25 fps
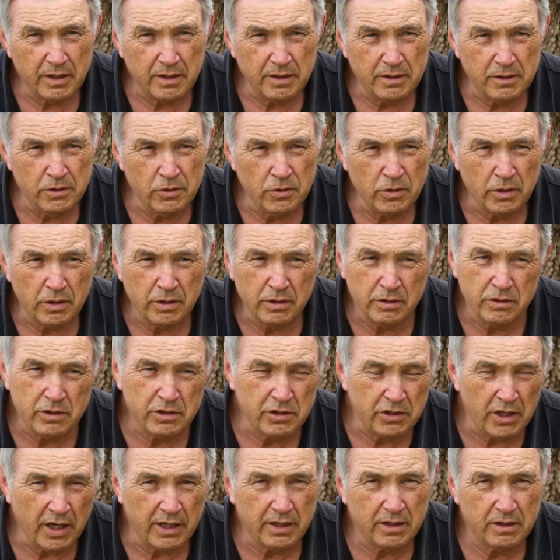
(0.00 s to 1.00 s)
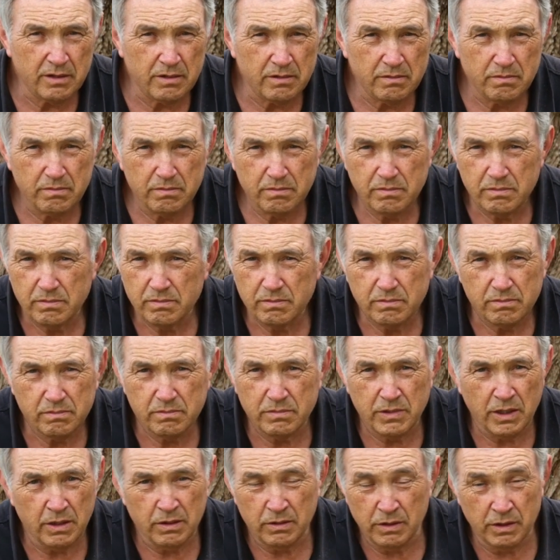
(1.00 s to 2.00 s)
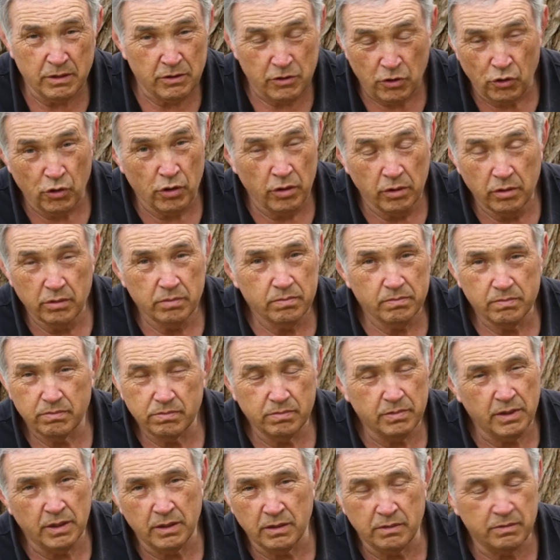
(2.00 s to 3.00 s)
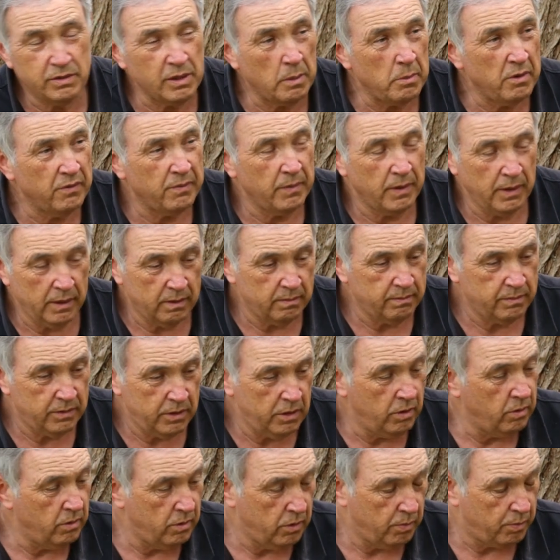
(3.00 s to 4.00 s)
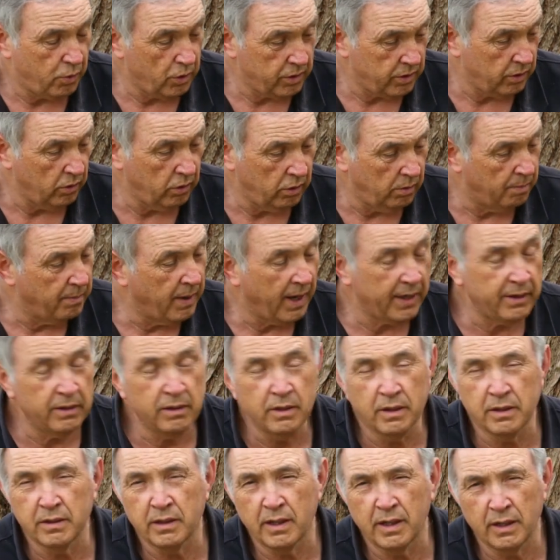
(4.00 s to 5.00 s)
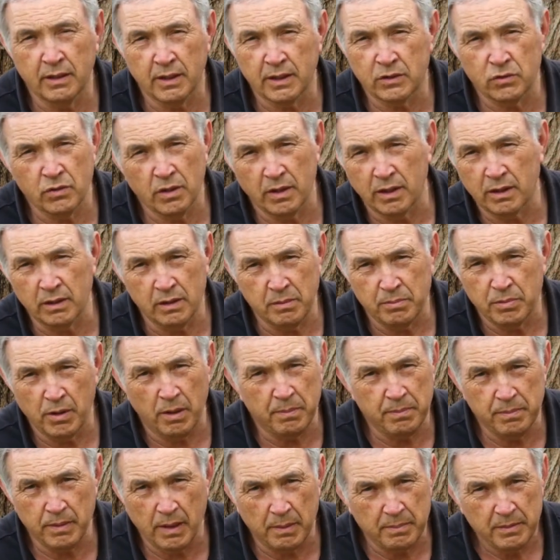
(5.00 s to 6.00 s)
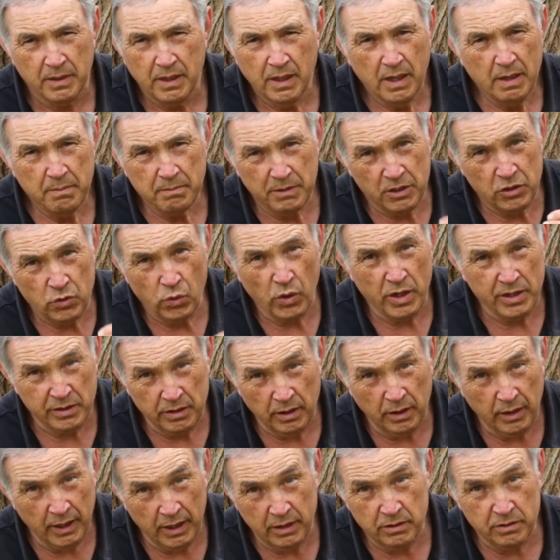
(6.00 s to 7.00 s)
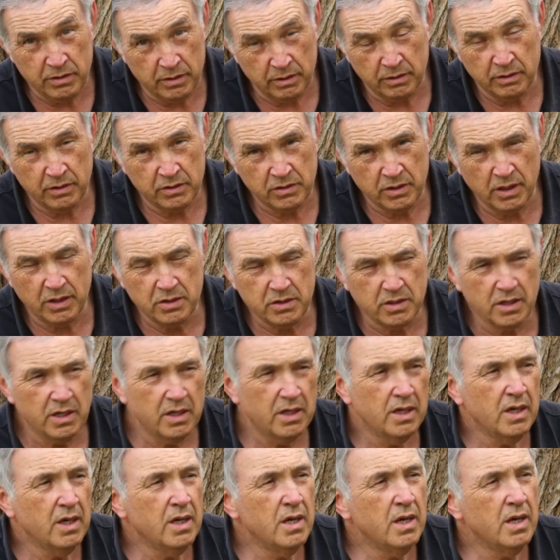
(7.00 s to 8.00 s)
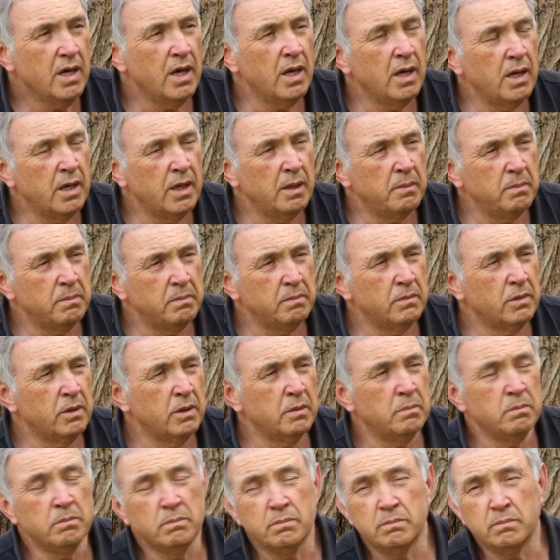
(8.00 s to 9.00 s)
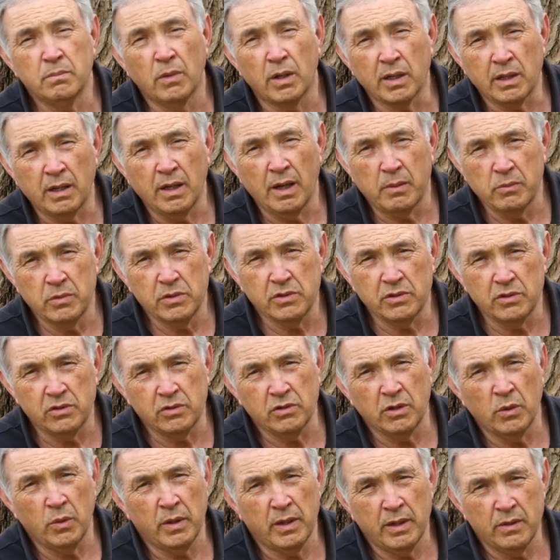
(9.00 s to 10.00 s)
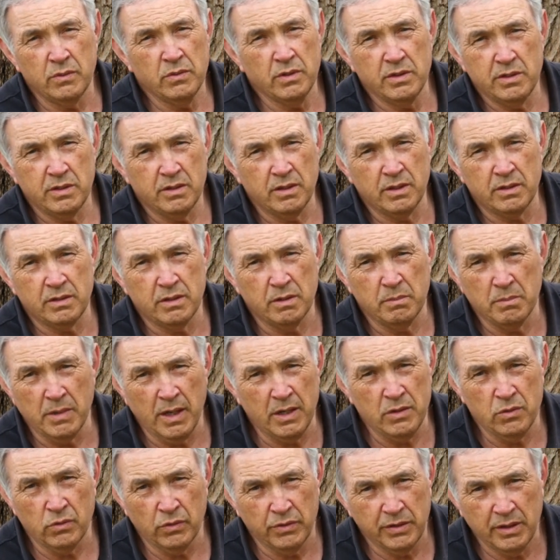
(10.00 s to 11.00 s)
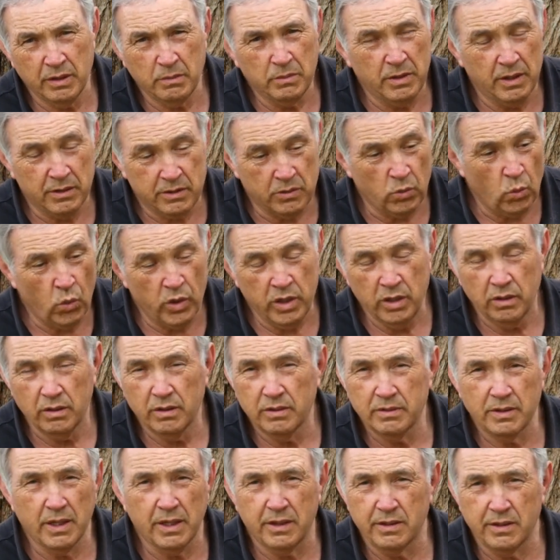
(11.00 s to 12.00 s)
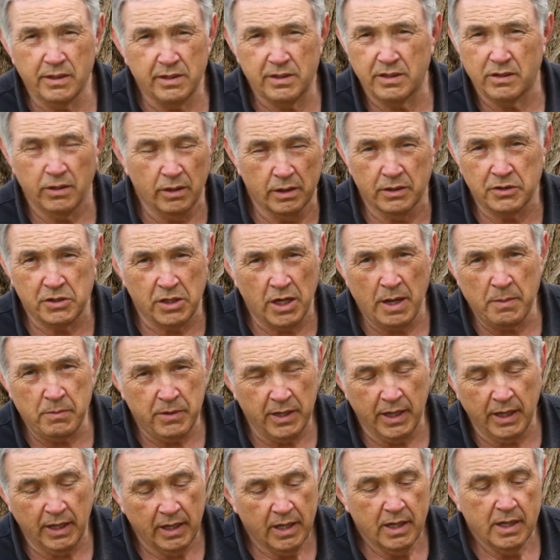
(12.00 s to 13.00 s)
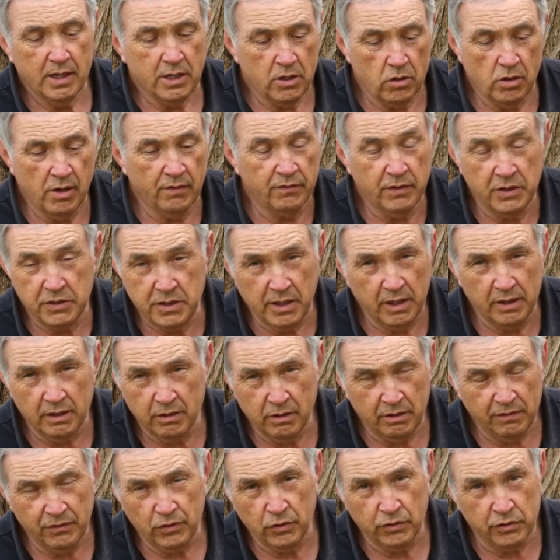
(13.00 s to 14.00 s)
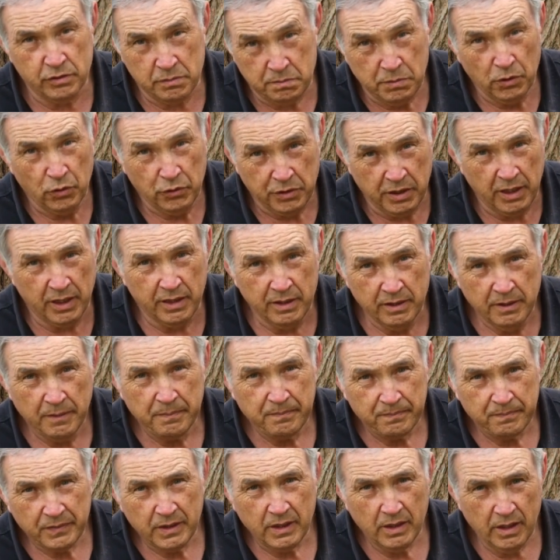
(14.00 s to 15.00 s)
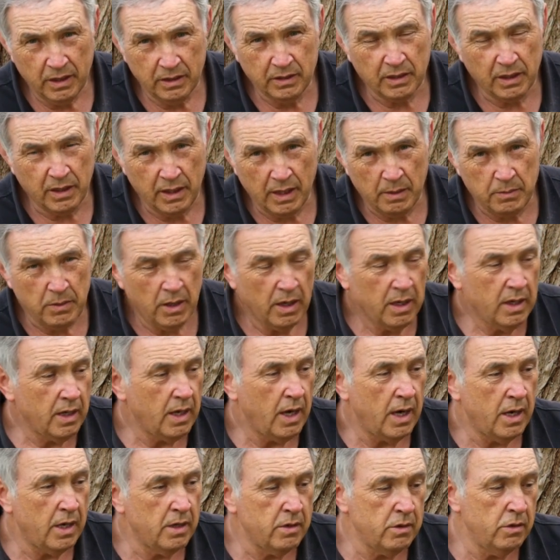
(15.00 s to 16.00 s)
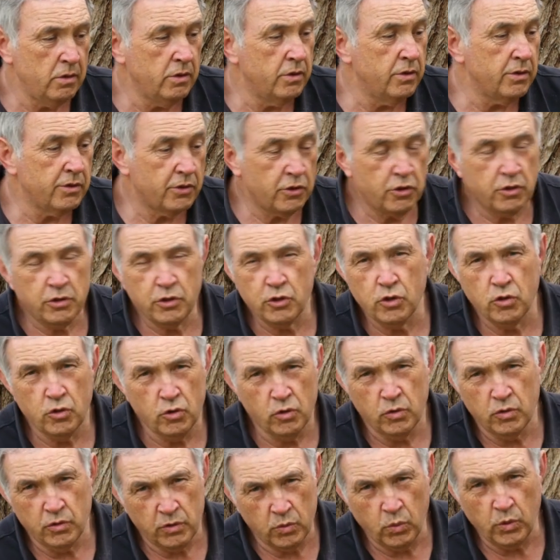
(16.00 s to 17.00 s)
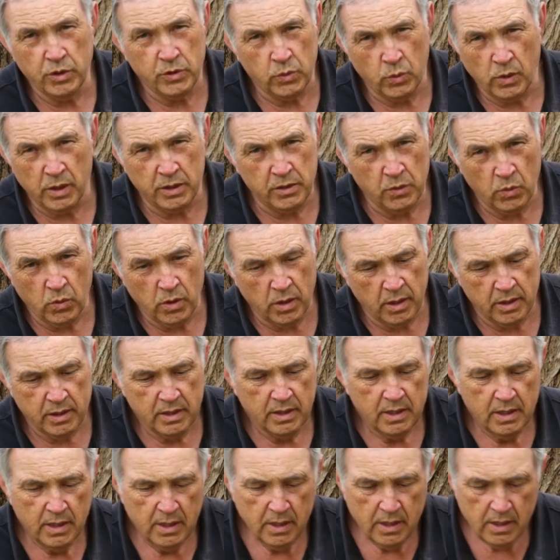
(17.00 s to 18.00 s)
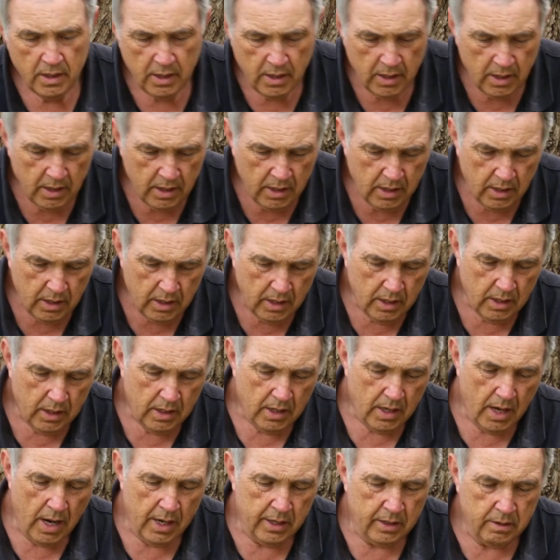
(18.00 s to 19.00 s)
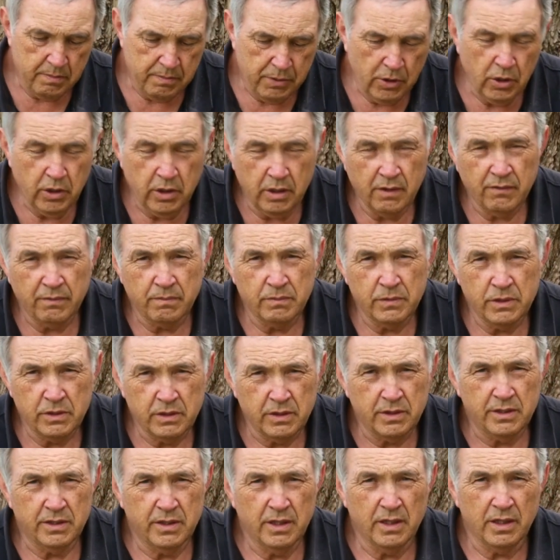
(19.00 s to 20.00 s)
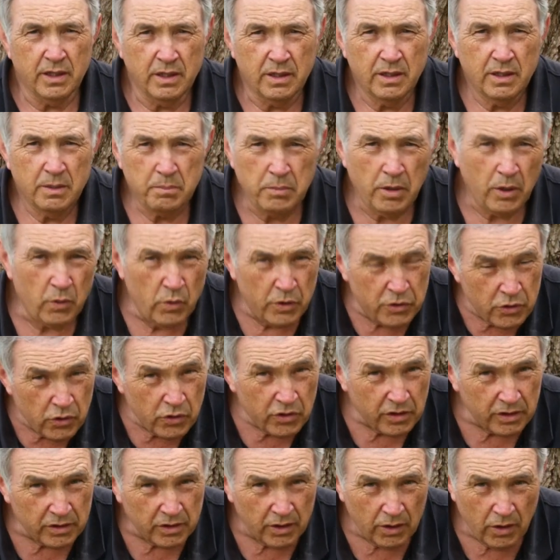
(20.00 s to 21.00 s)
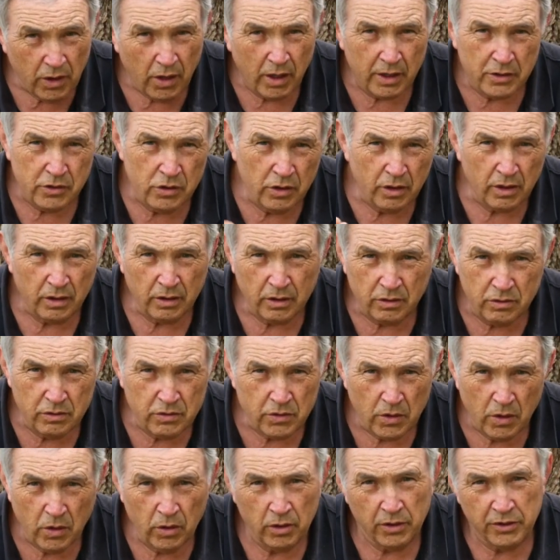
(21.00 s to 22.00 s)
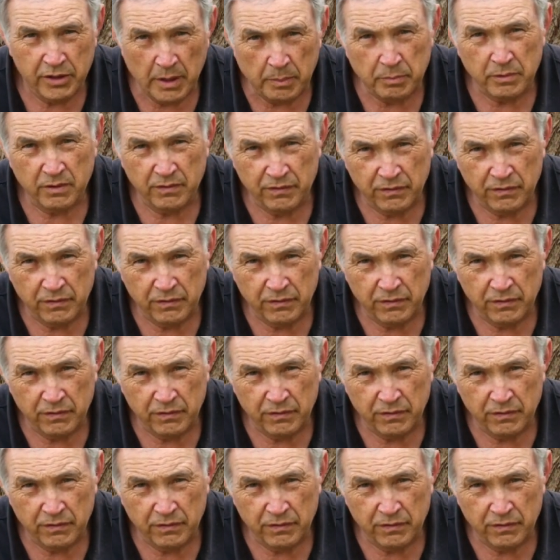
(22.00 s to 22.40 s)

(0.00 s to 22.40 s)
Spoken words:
you can set. They're internal. Some of them you push a little button and they electronically pop up between the lens and the sensor. On my cameras, the C100s, it's a manual thing, but it's a wheel, and it's still the same thing. You have these ND filters built in the camera, and you just choose which one you want. And the beauty of them is that by reducing the light, you can control the depth of